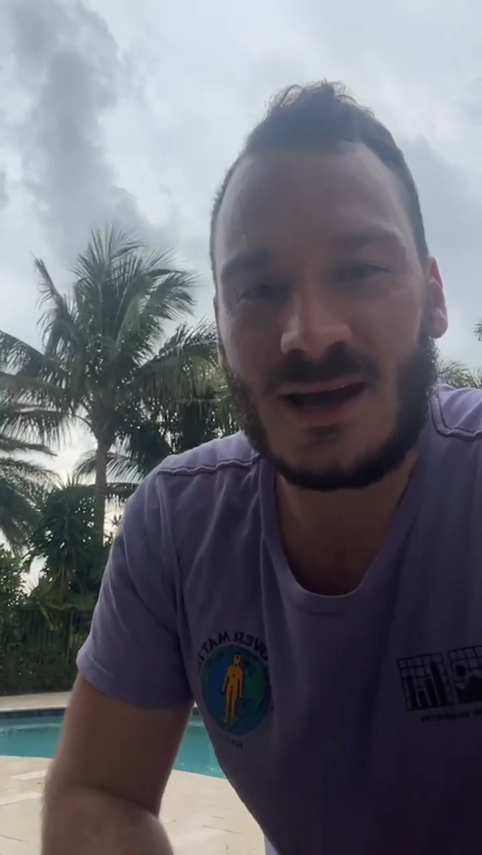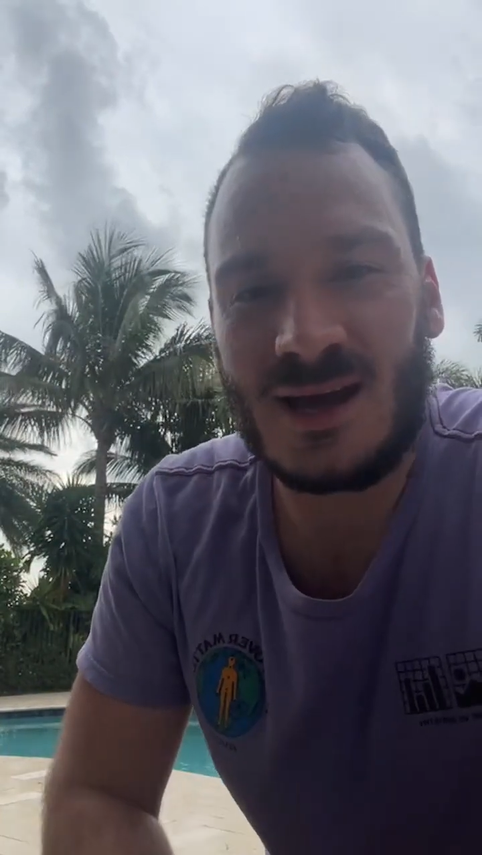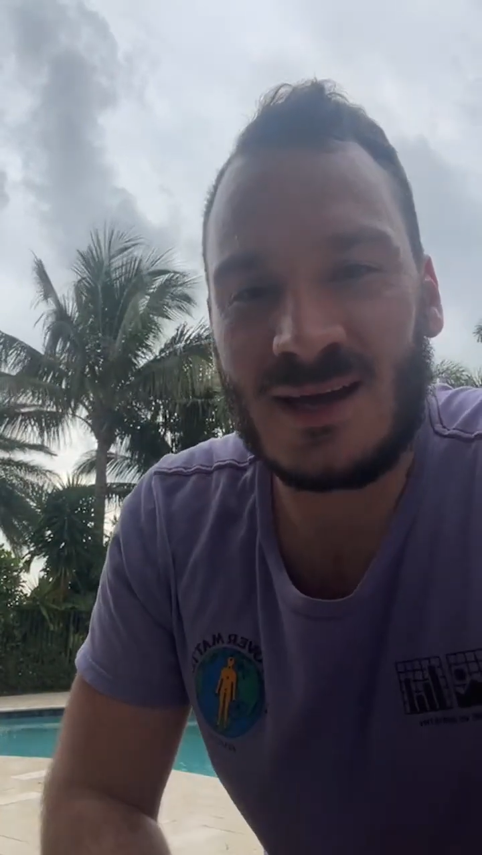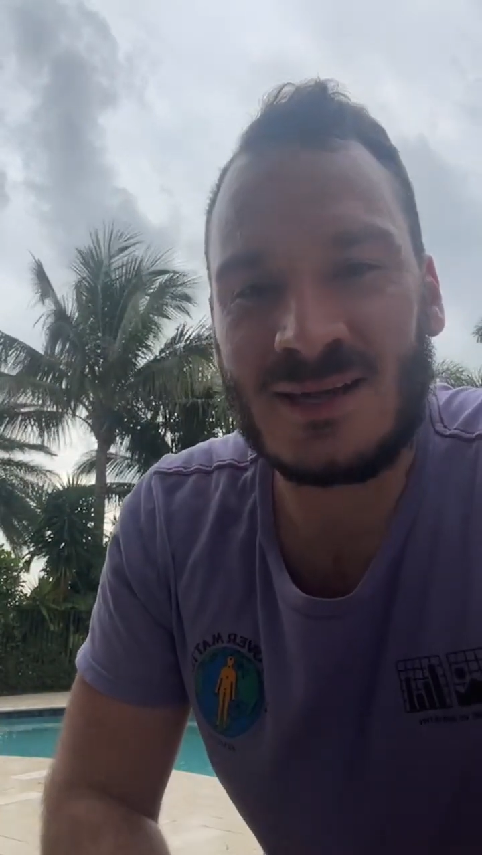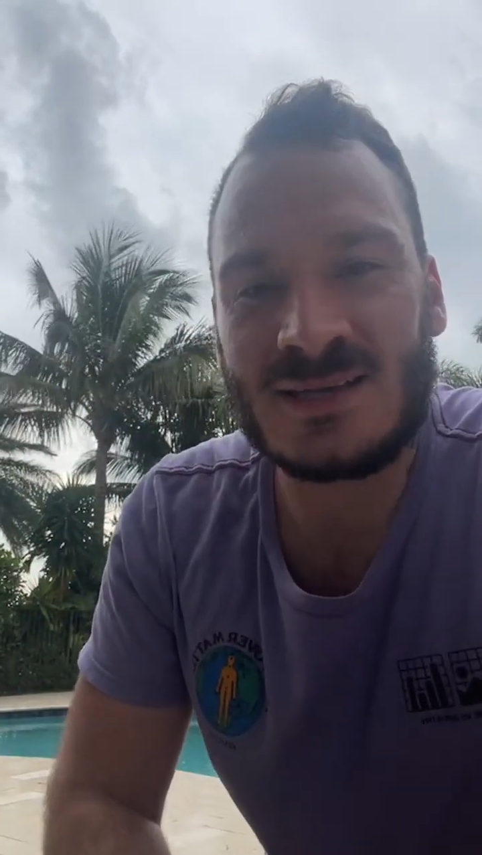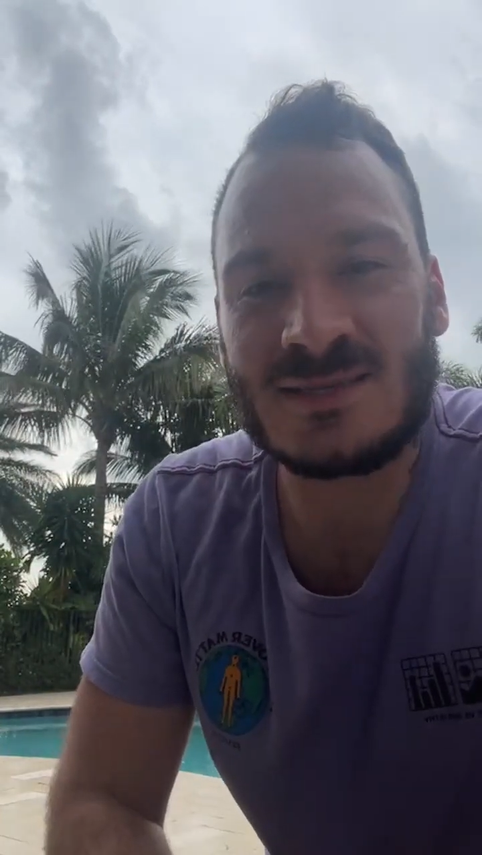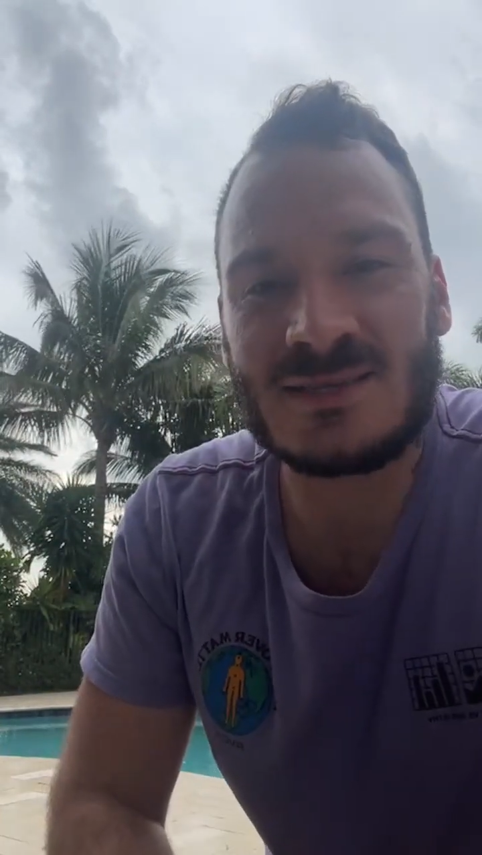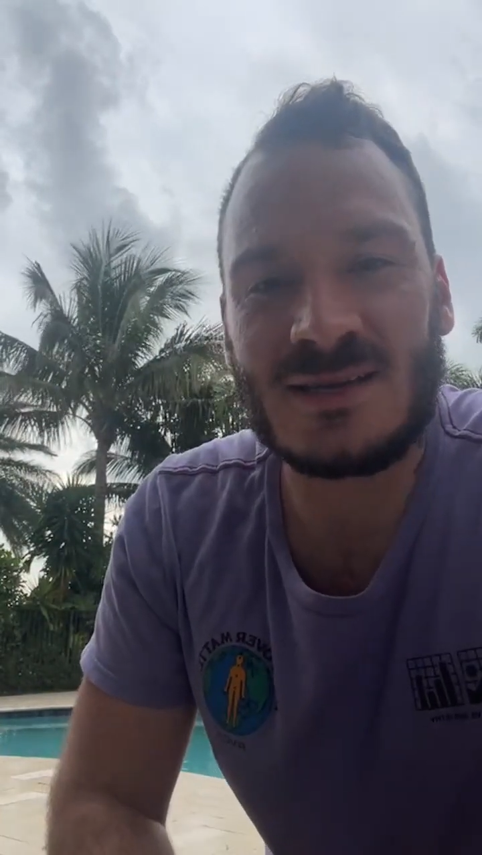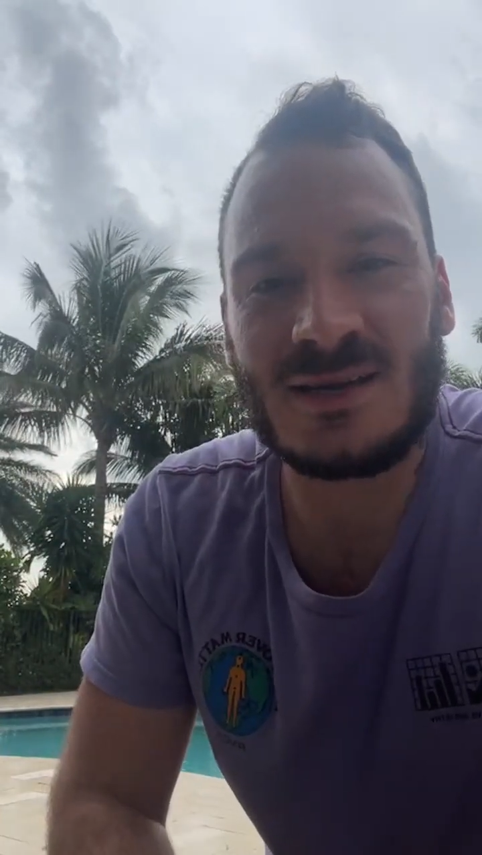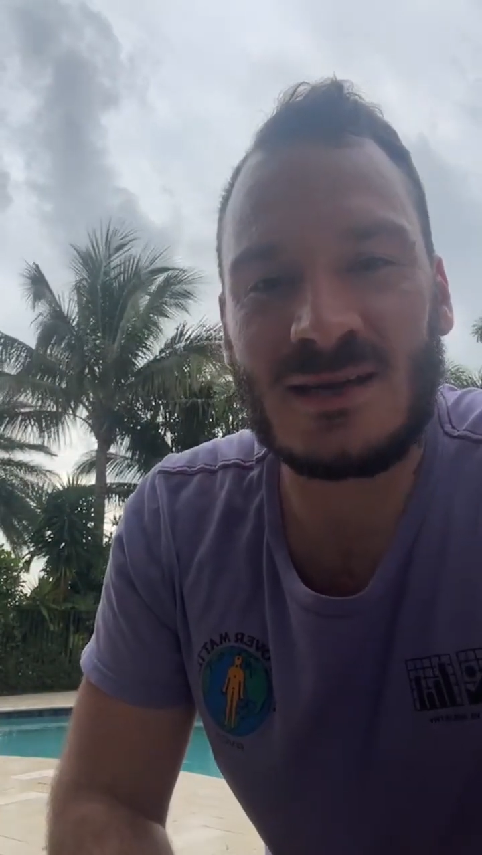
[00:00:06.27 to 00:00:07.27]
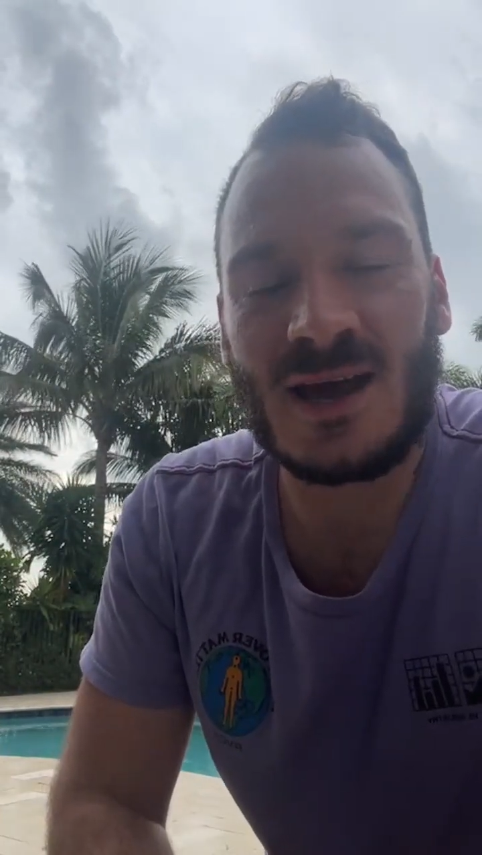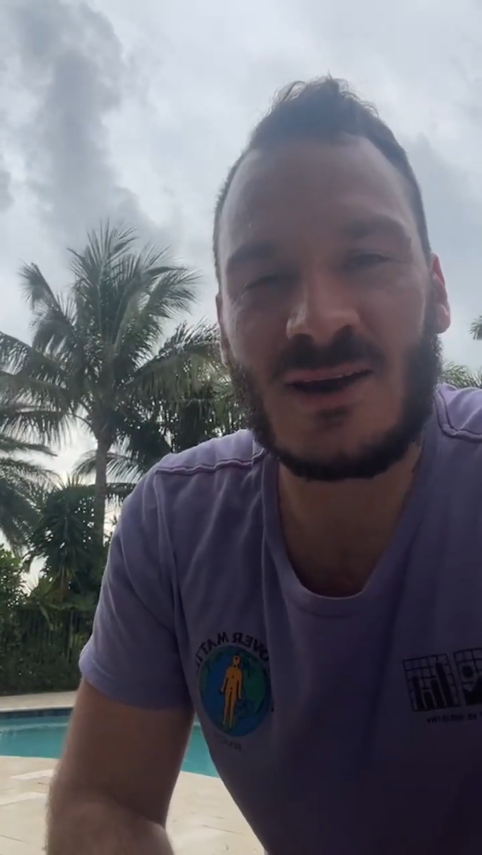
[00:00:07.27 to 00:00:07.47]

God is good.